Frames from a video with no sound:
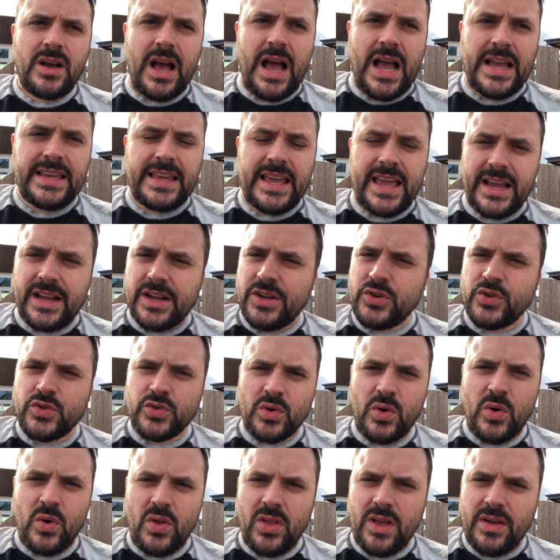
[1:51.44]
I can't
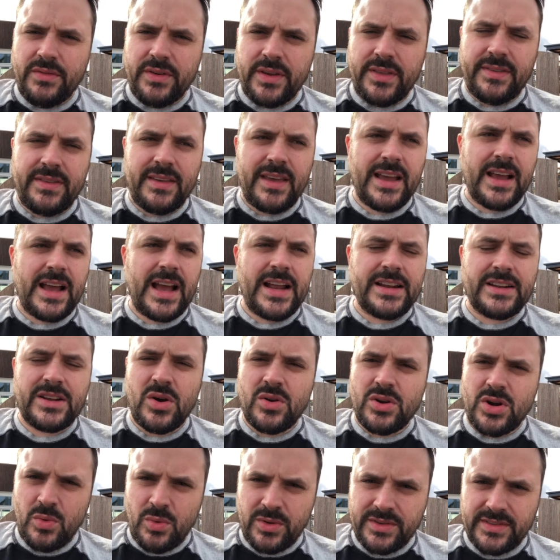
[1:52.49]
control everything. I
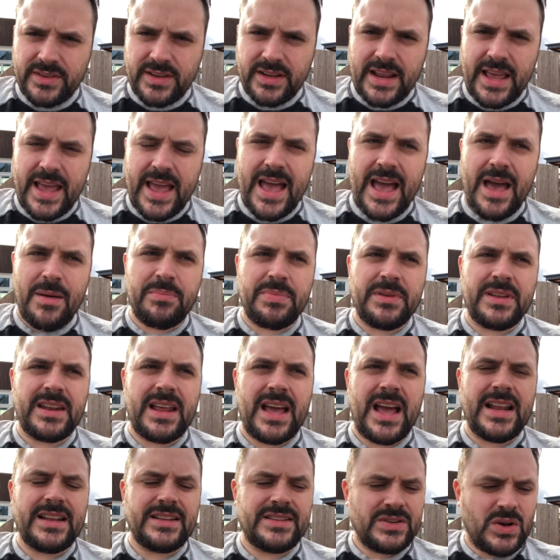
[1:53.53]
don't know what's going to happen.
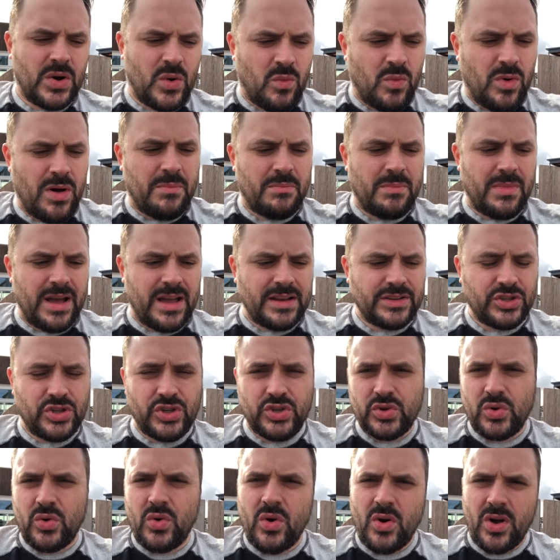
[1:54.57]
I don't want my
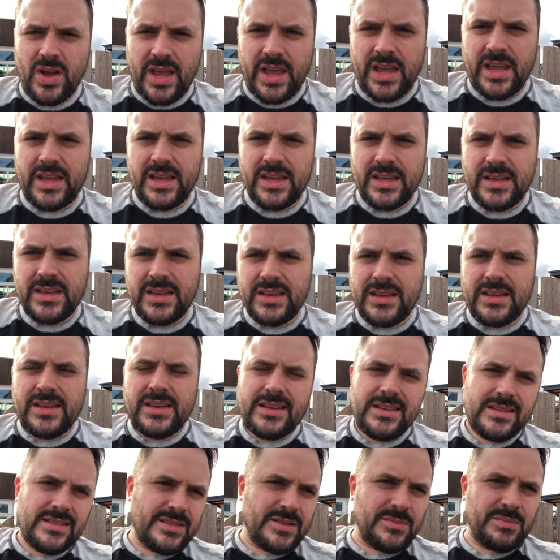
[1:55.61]
joy
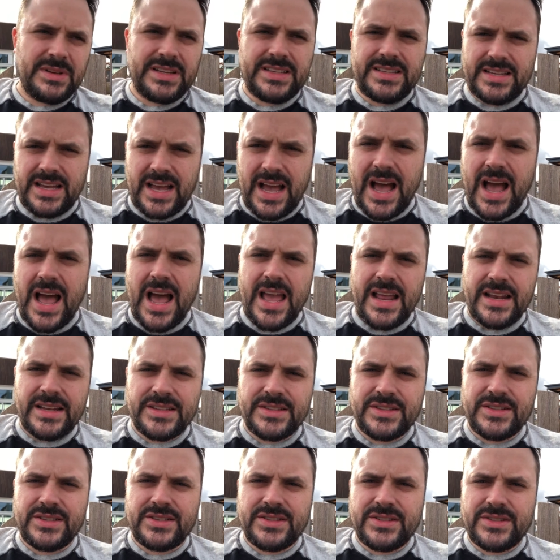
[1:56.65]
to be tied
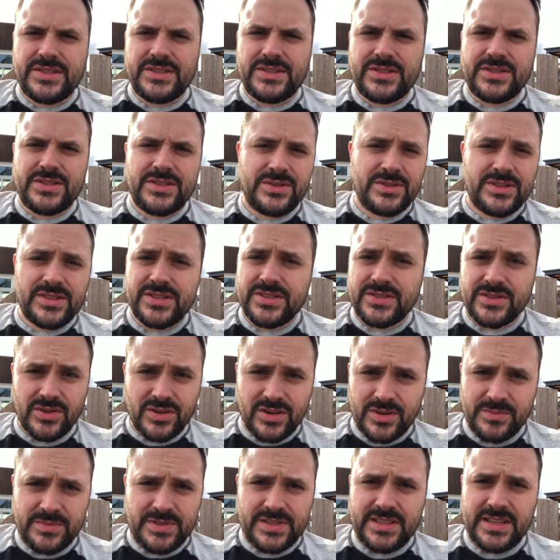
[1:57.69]
to the
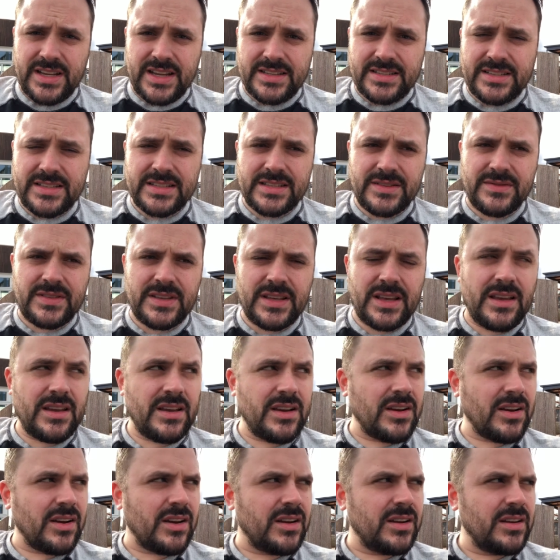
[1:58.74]
circumstances of the
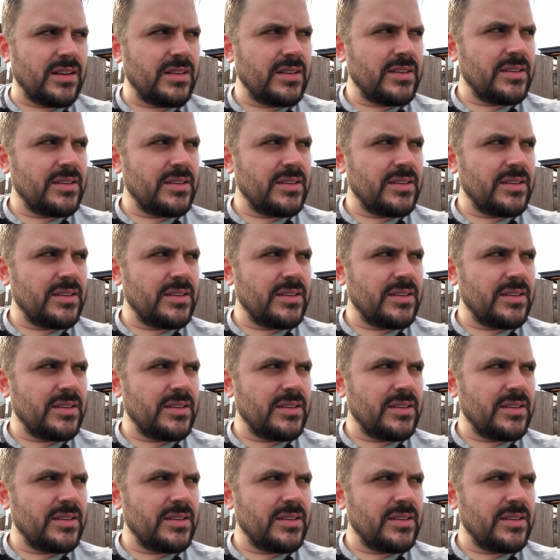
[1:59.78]
year.